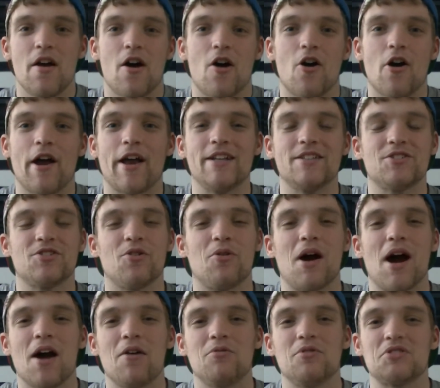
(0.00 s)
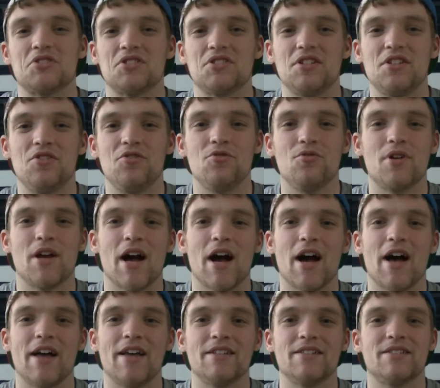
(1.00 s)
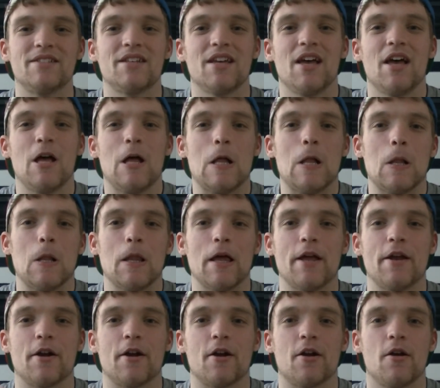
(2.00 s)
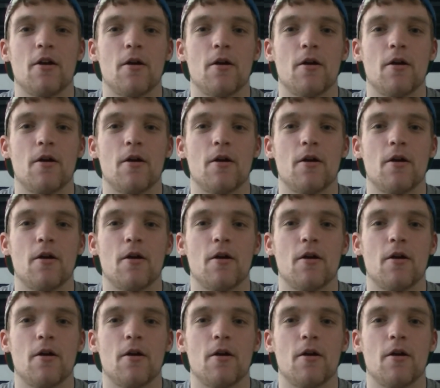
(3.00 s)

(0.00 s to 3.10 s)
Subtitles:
Alright, so I will see you guys later.